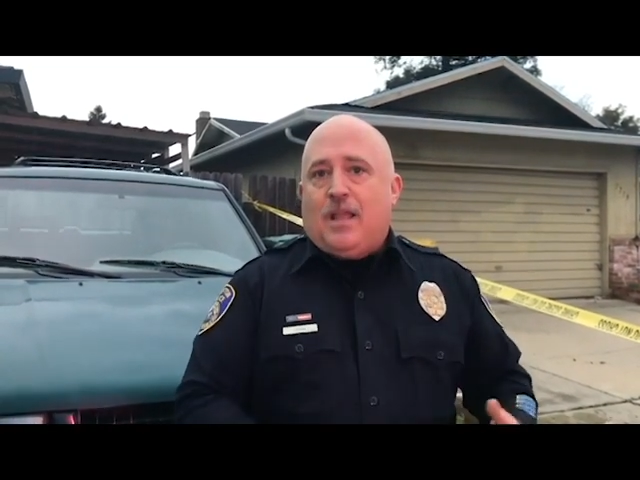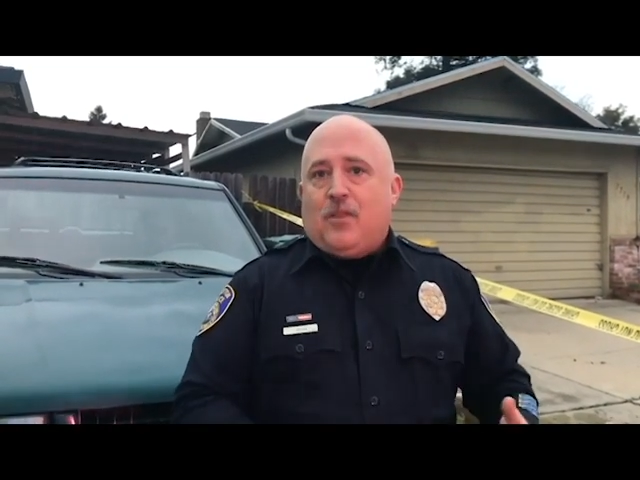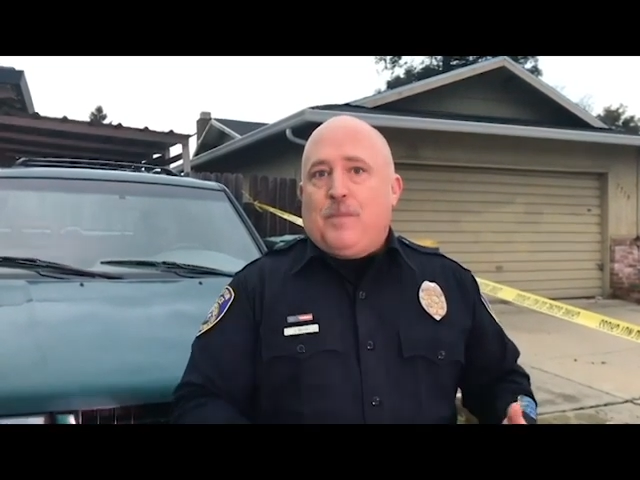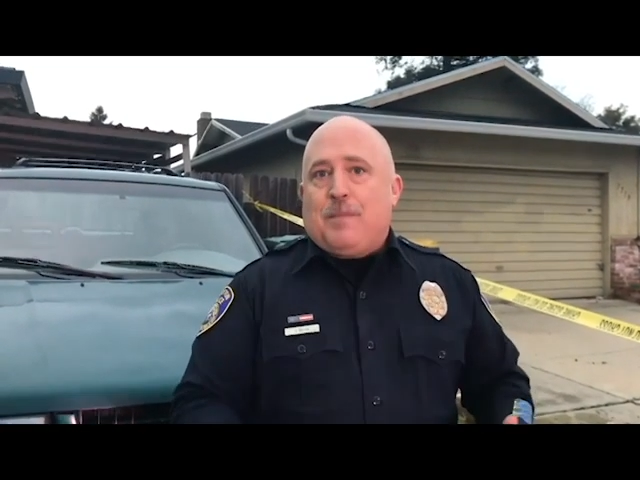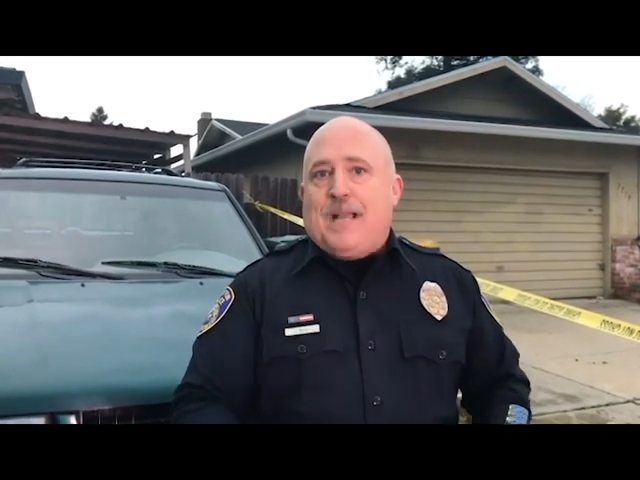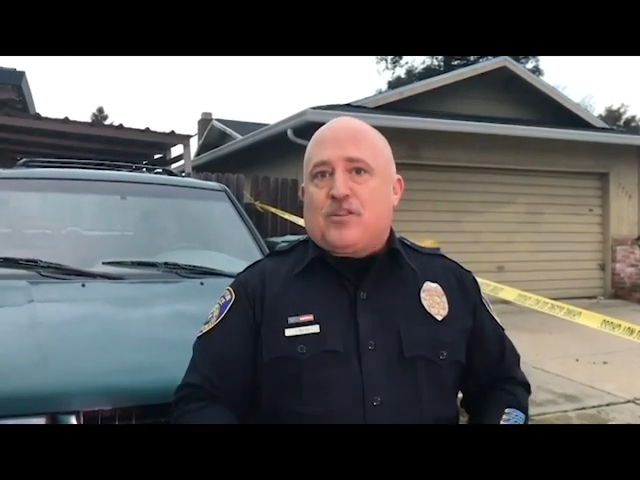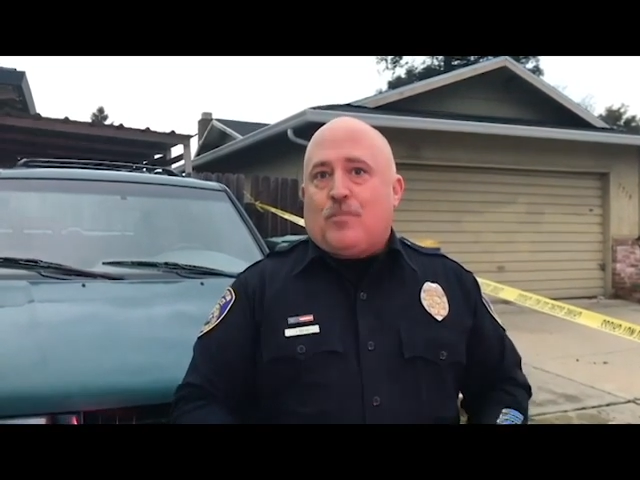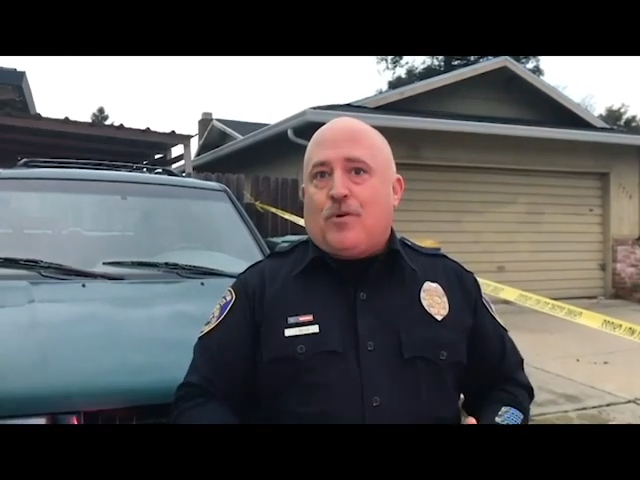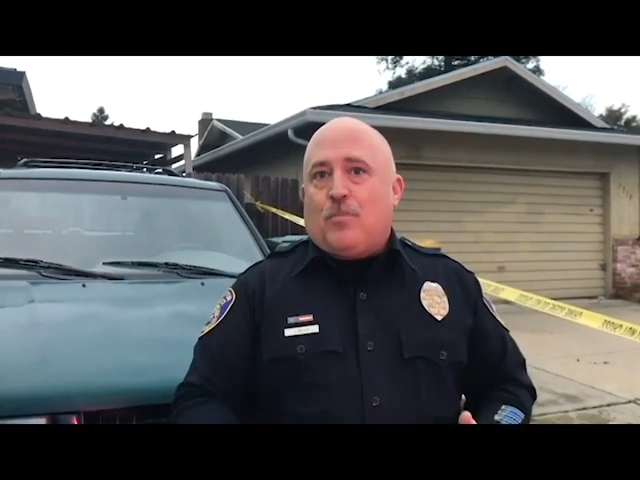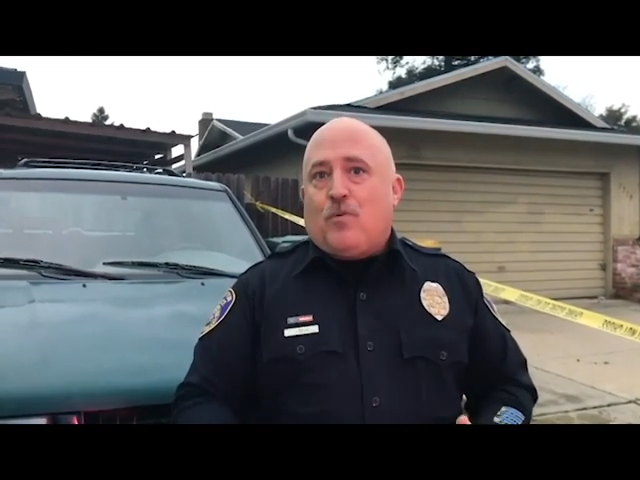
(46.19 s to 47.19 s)
And they'll be back
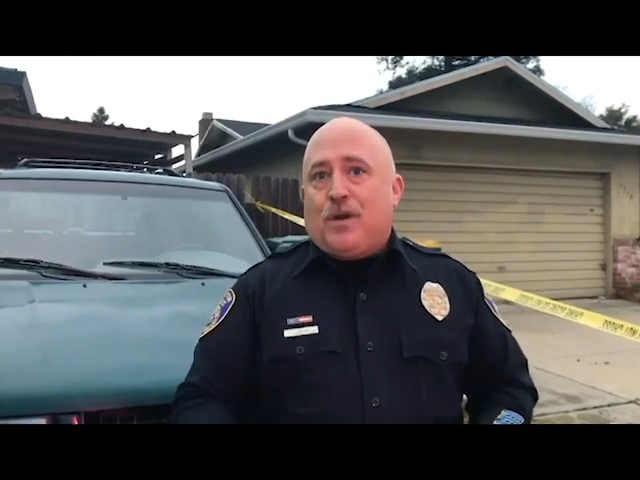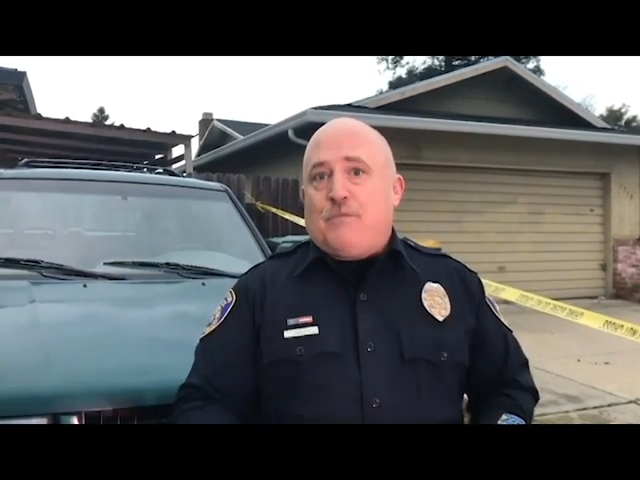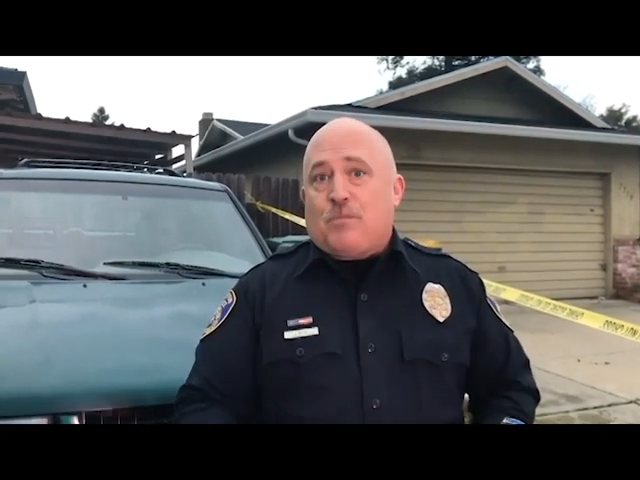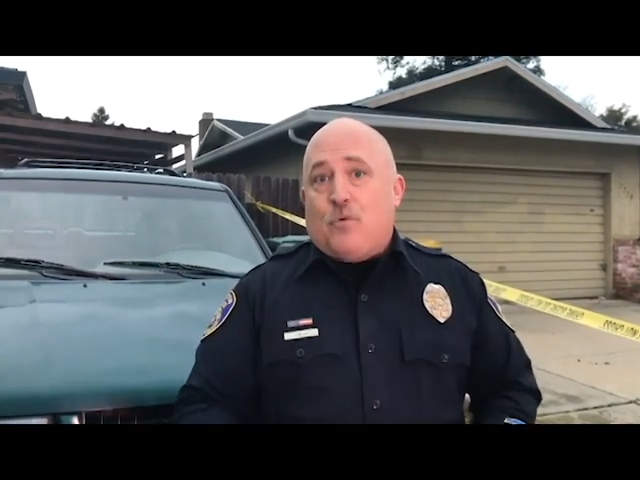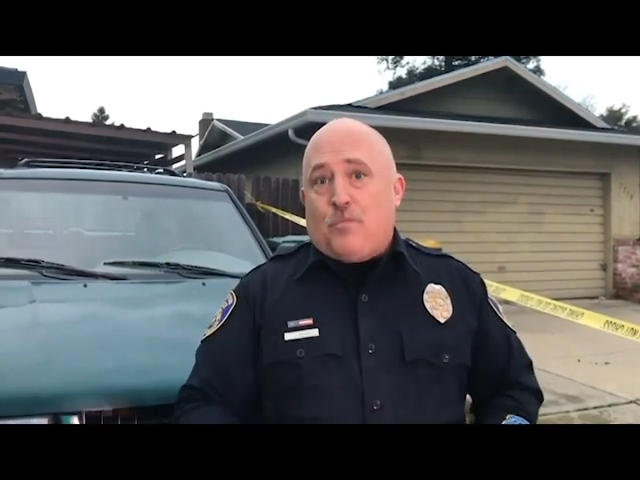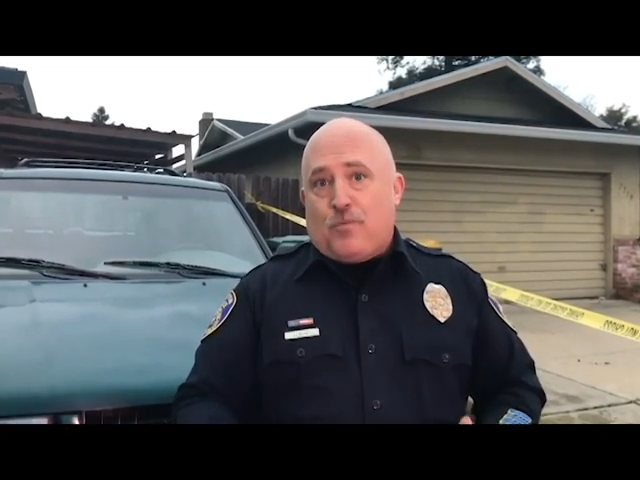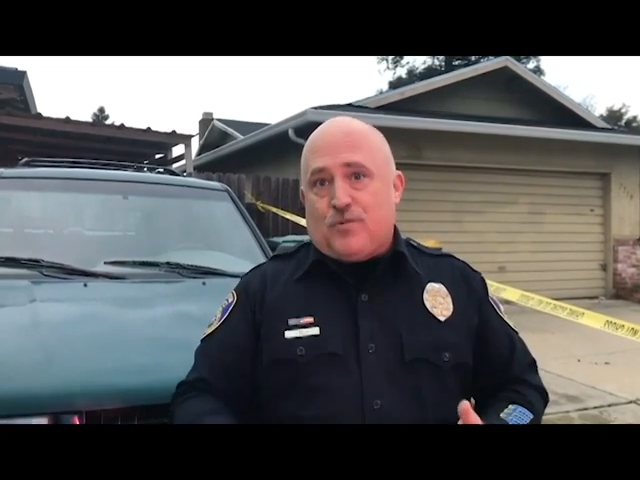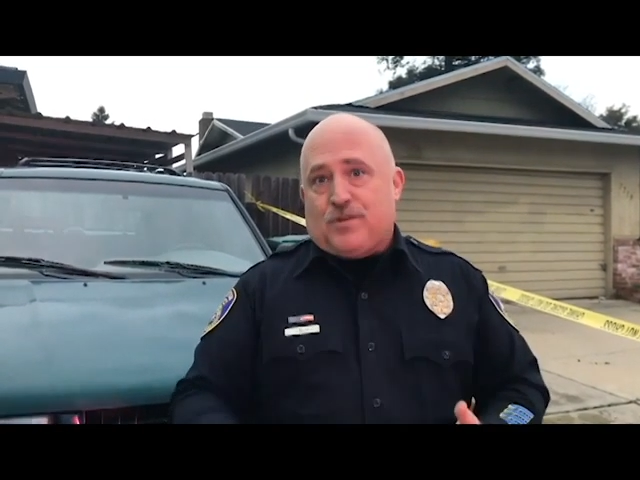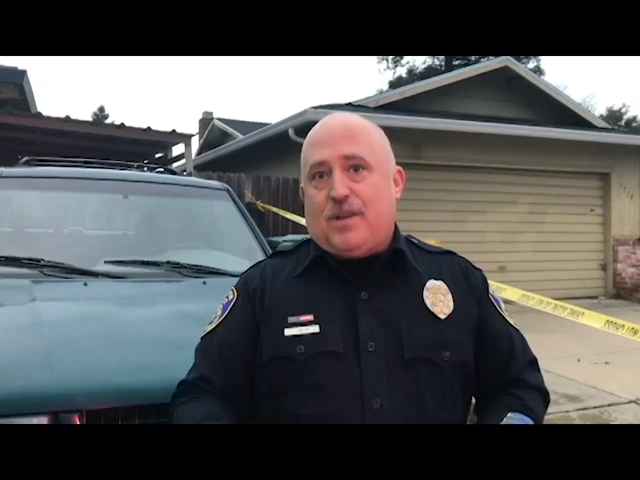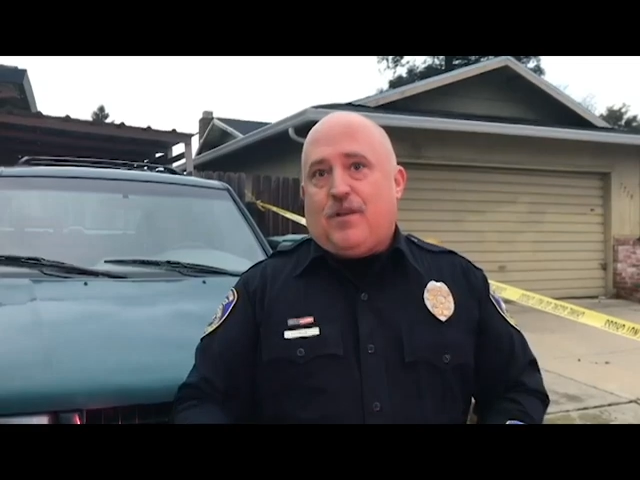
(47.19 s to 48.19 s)
tomorrow morning with more
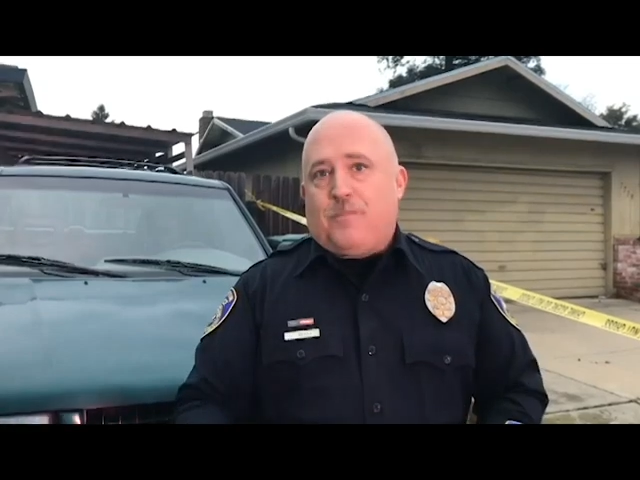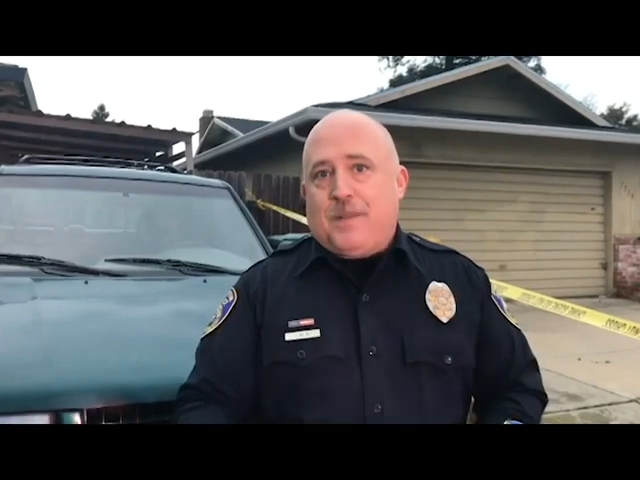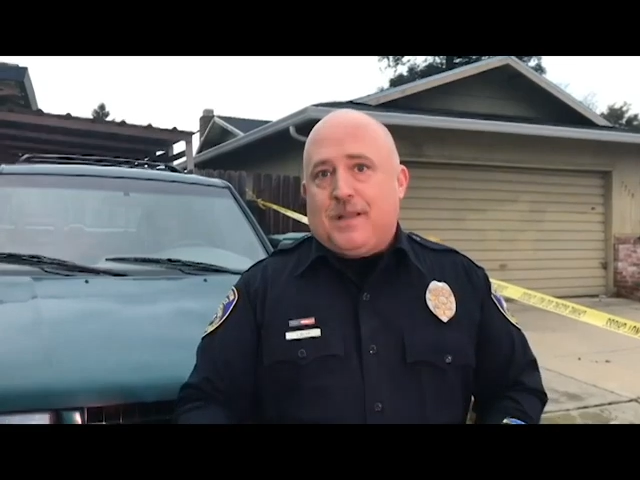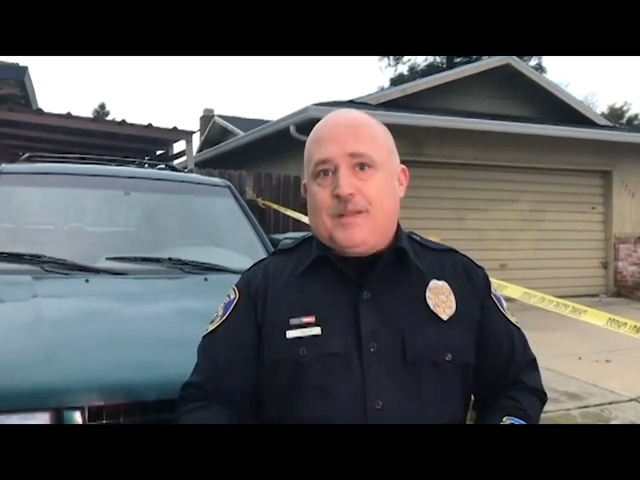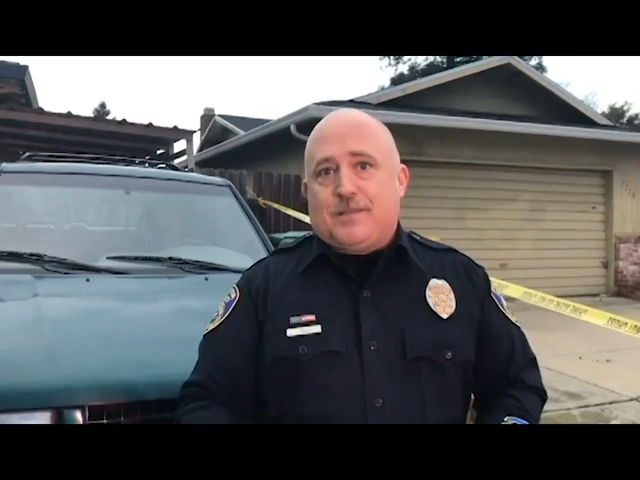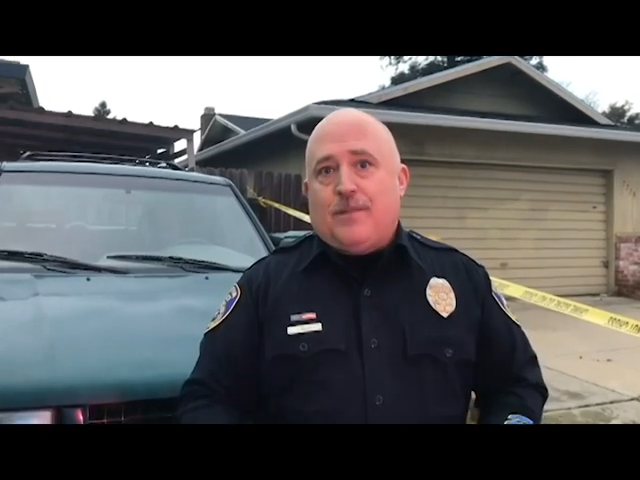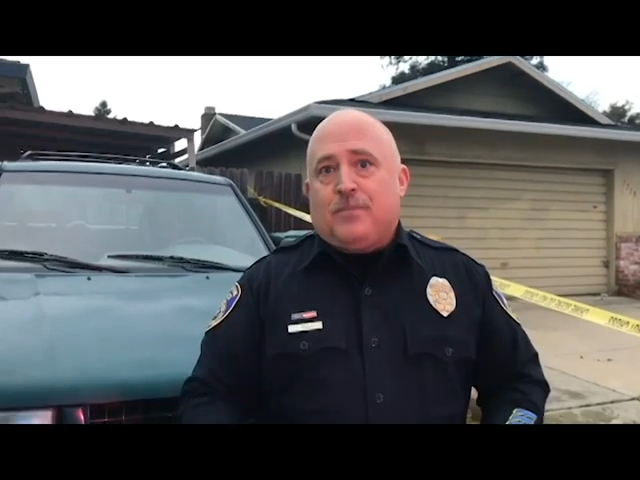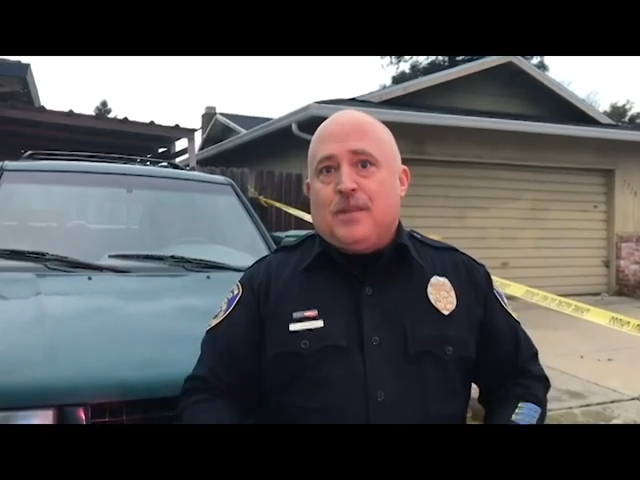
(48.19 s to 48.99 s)
personnel because